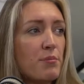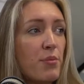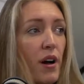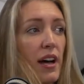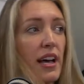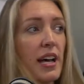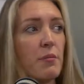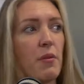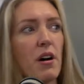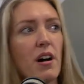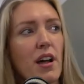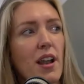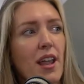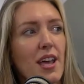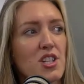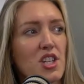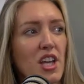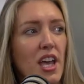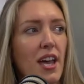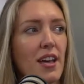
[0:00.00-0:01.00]
but I am highly
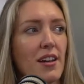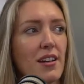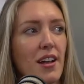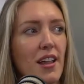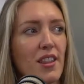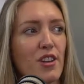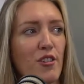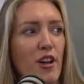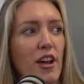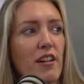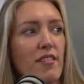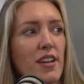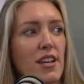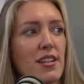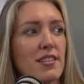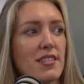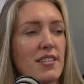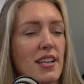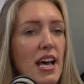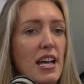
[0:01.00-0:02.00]
educated in other
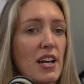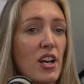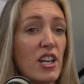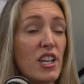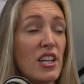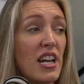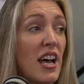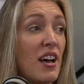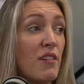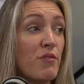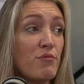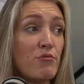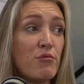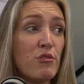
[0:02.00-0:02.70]
areas and I can have